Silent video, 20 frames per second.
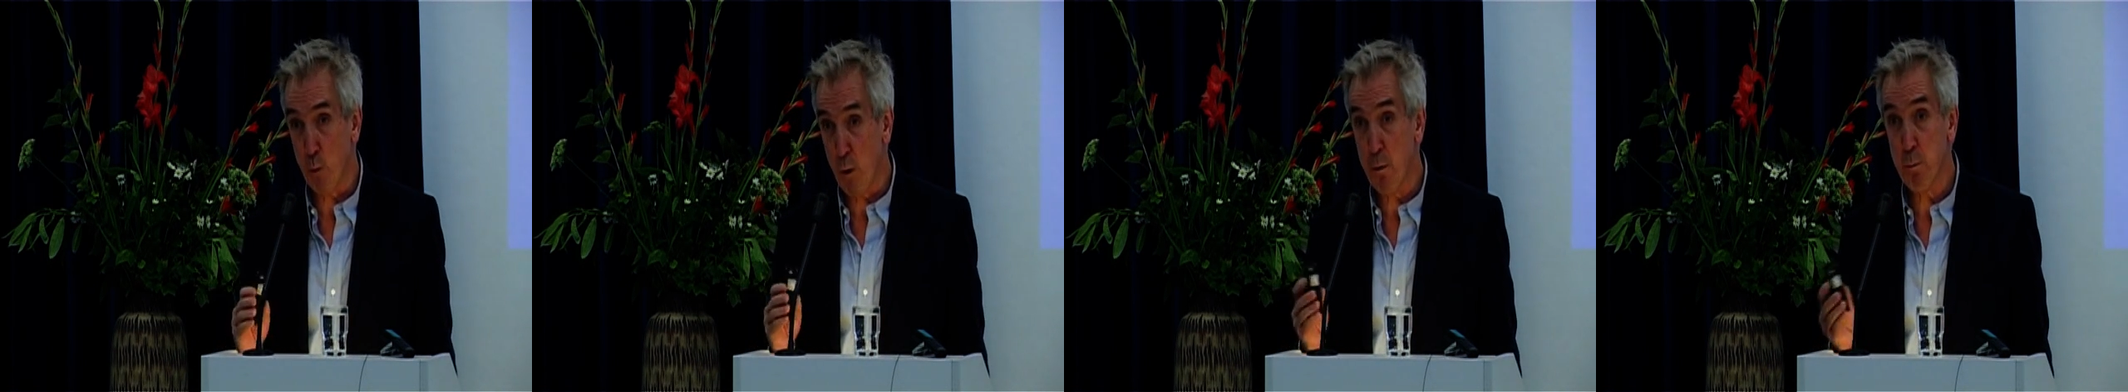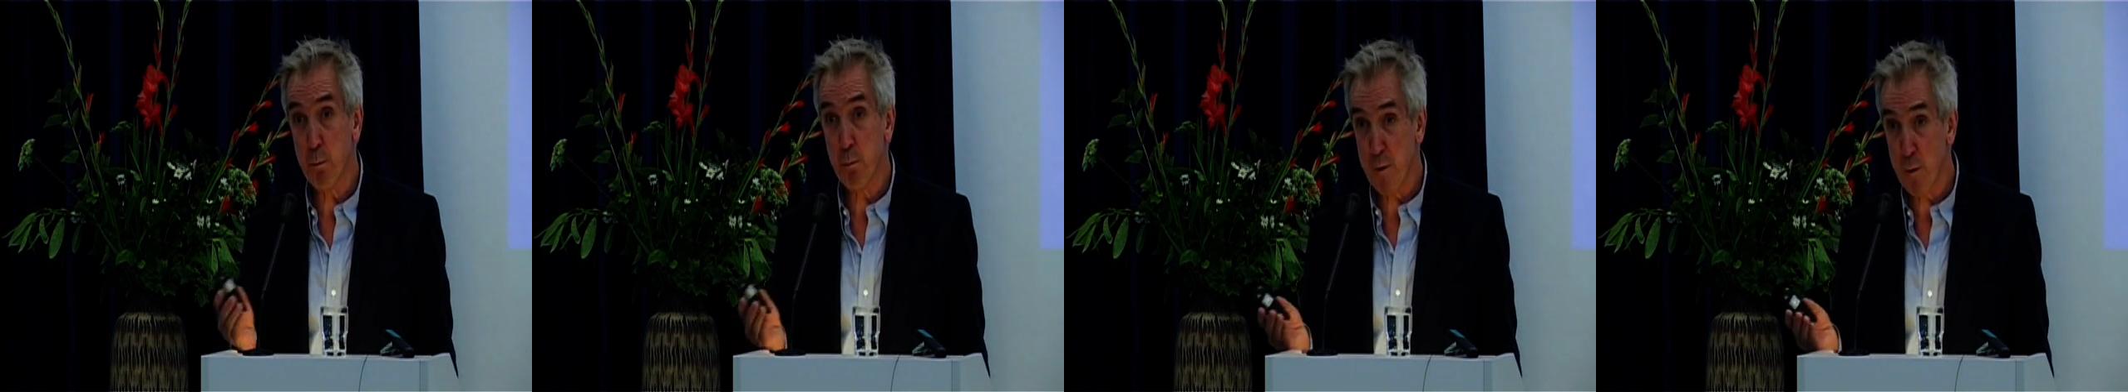
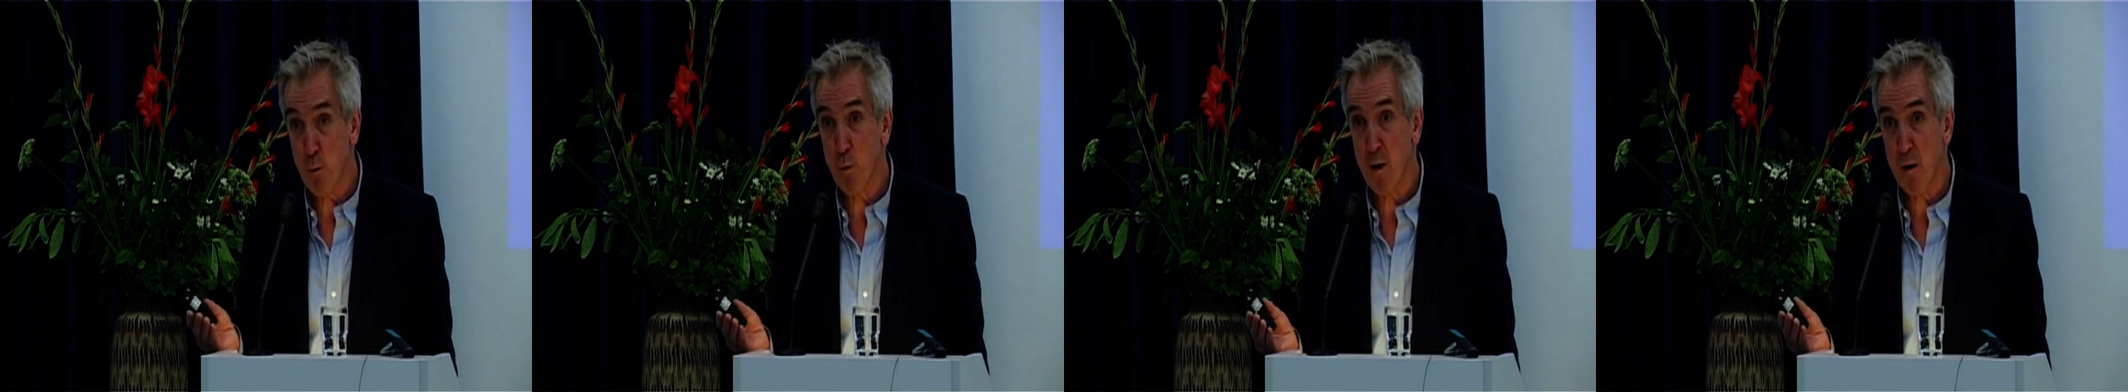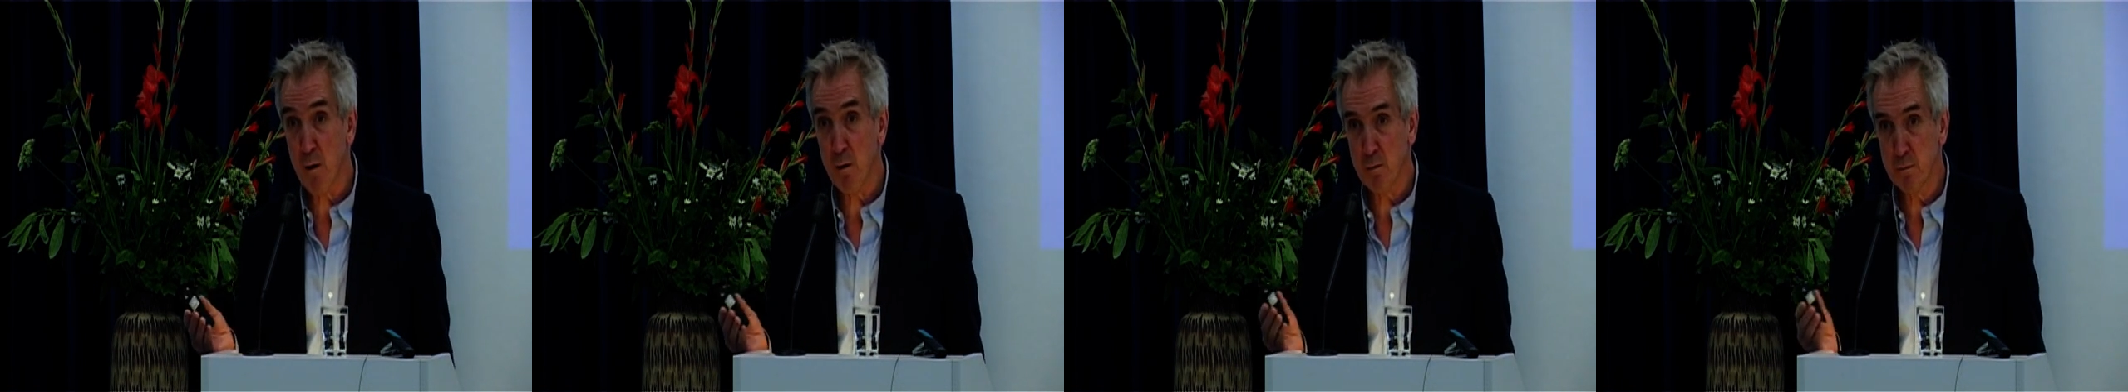won't be
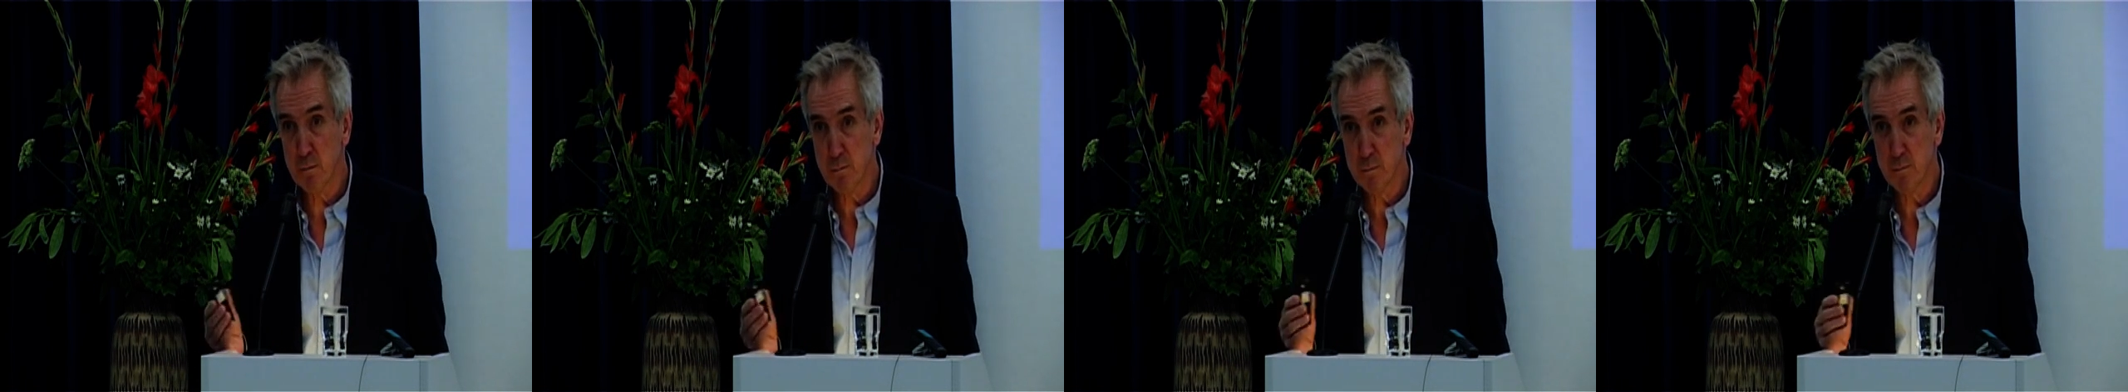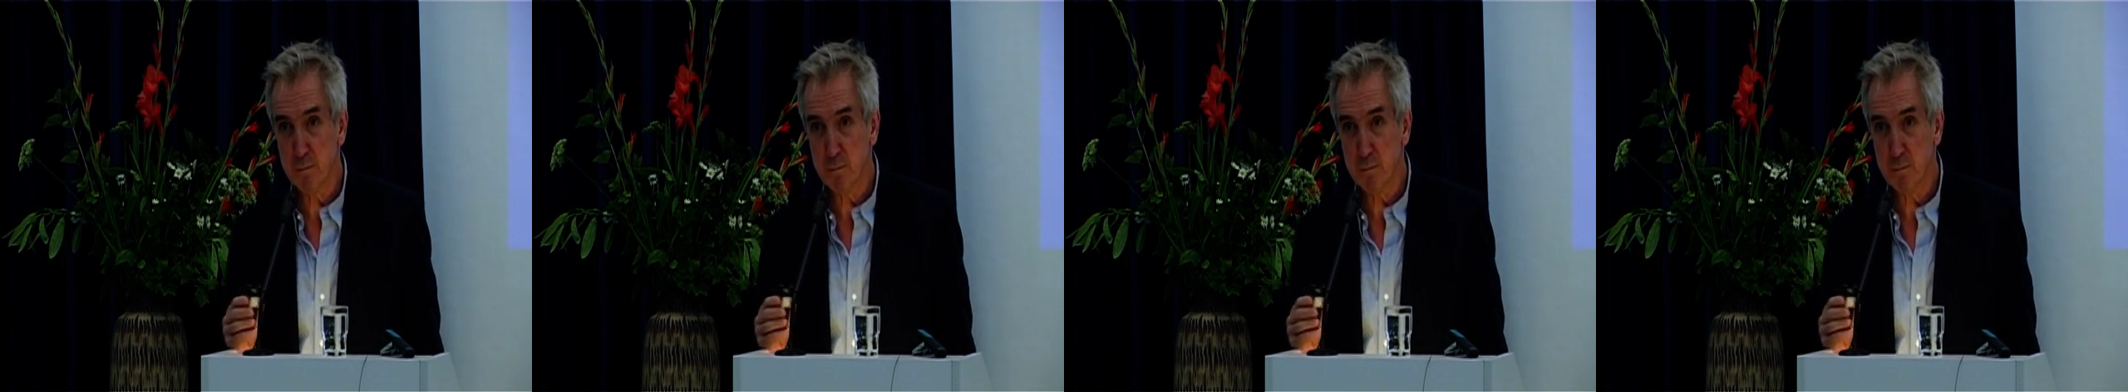well.